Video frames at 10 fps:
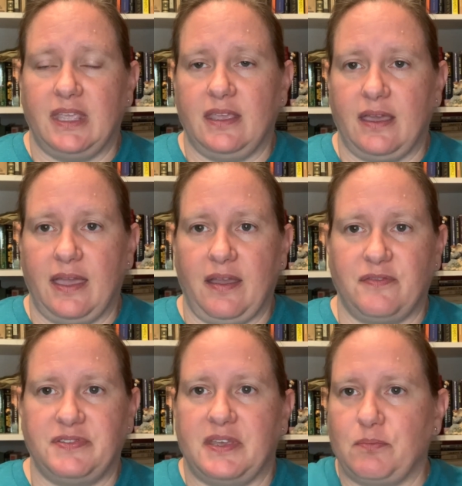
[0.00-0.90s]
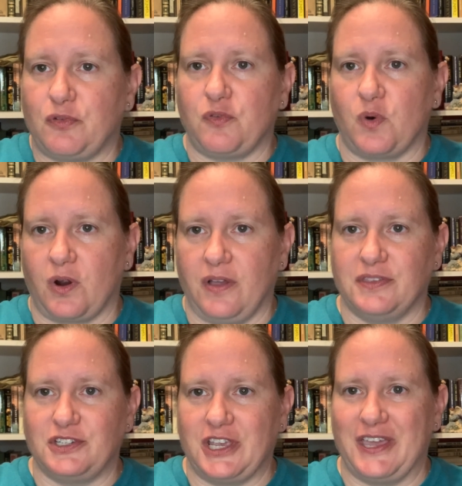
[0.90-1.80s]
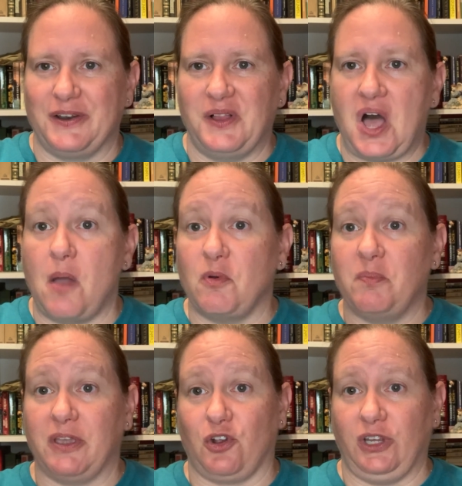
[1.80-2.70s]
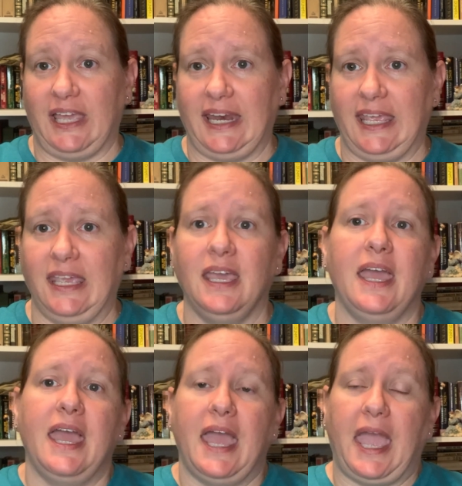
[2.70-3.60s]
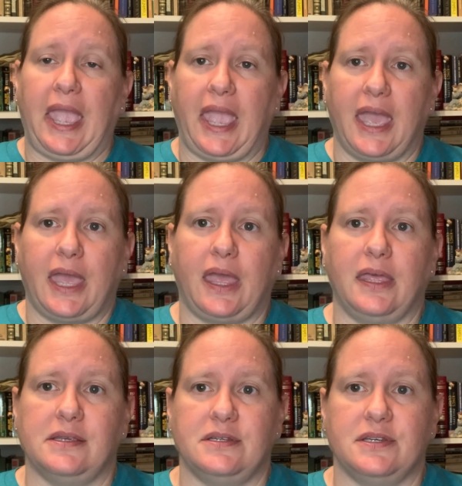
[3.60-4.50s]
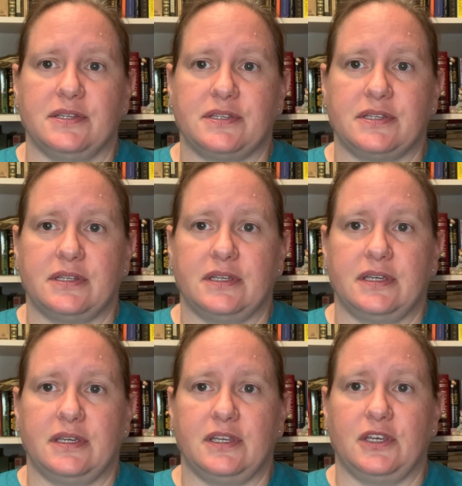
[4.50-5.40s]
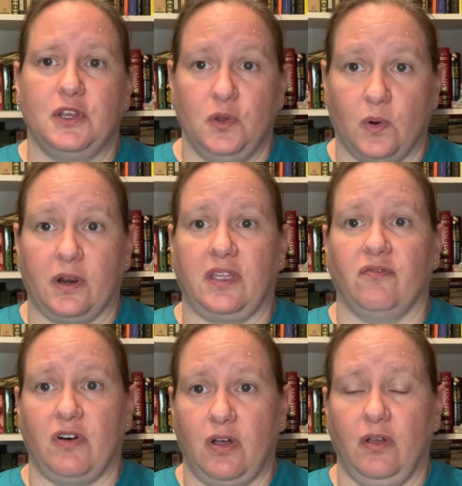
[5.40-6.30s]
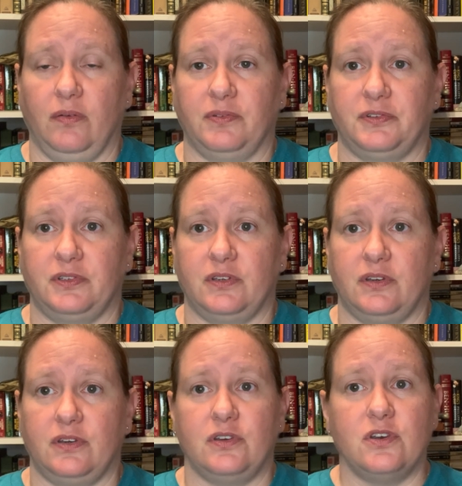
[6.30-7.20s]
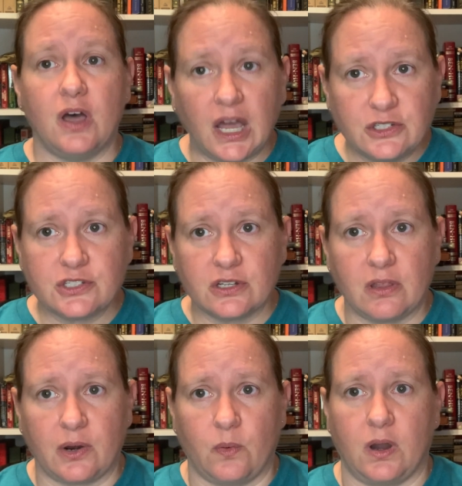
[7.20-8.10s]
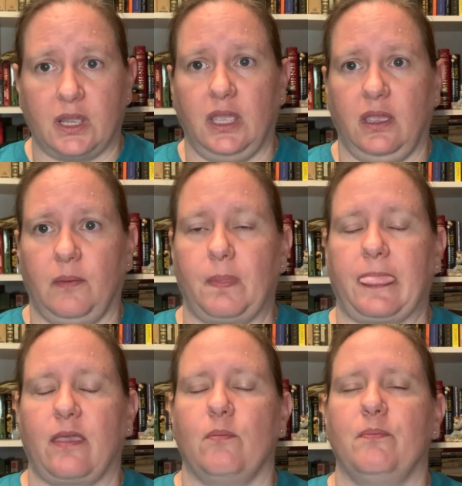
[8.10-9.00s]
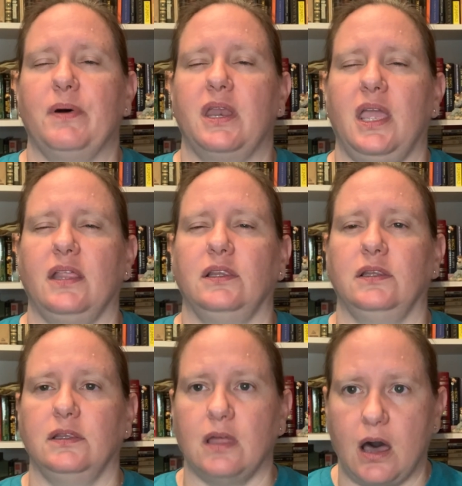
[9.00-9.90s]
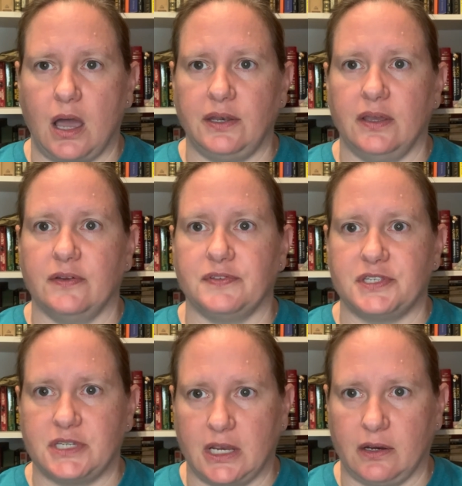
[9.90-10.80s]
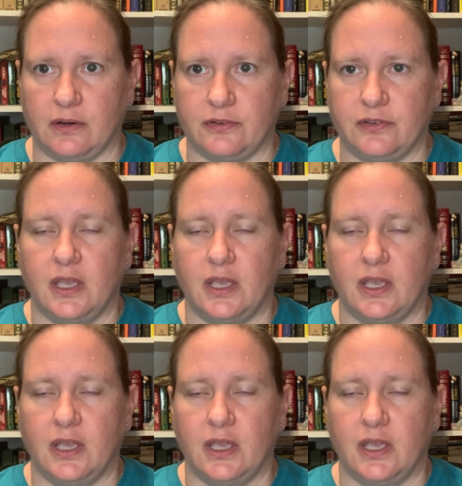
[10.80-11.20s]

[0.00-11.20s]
I've said before on the channel, I'm a bigger lady, and New York involves not just a lot of walking, but a lot of stairs.